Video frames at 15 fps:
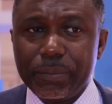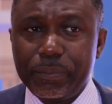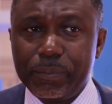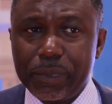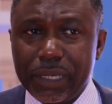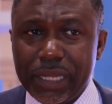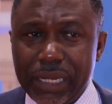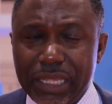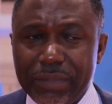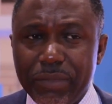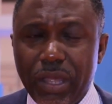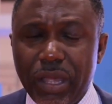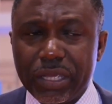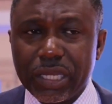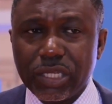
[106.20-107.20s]
completely
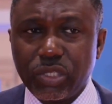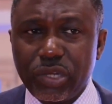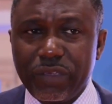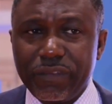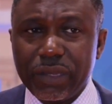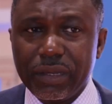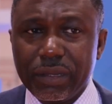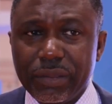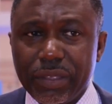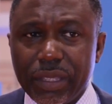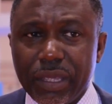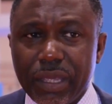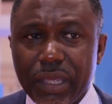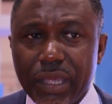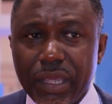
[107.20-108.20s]
market driven,
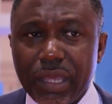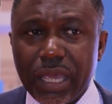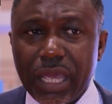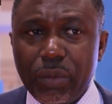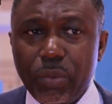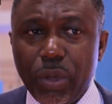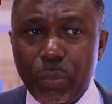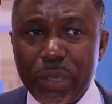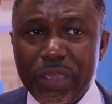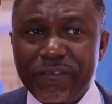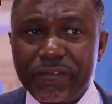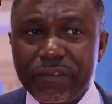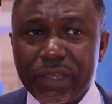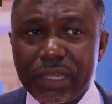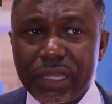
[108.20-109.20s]
and what
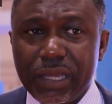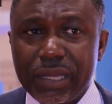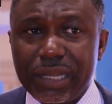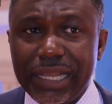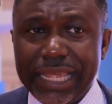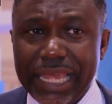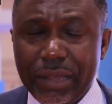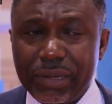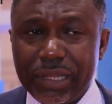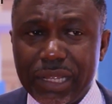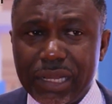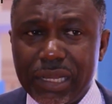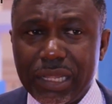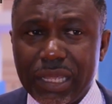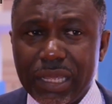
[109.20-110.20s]
we've heard loud
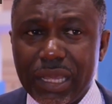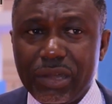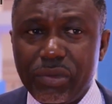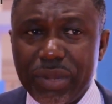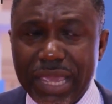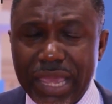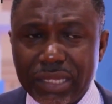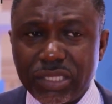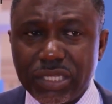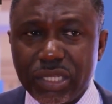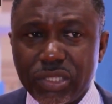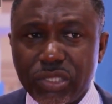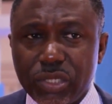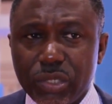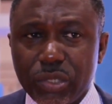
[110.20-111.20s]
and clear and
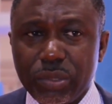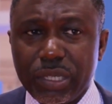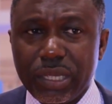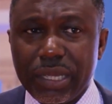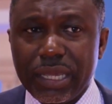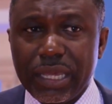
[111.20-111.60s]
reacting to